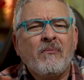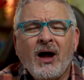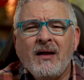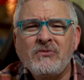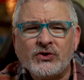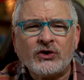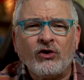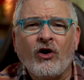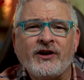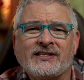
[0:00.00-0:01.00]
by
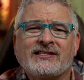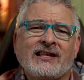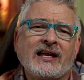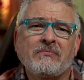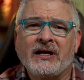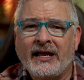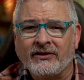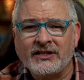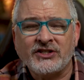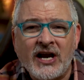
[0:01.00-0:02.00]
musical artists like
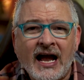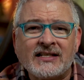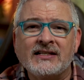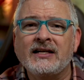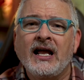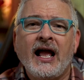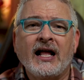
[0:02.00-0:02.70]
Mahalia Jackson,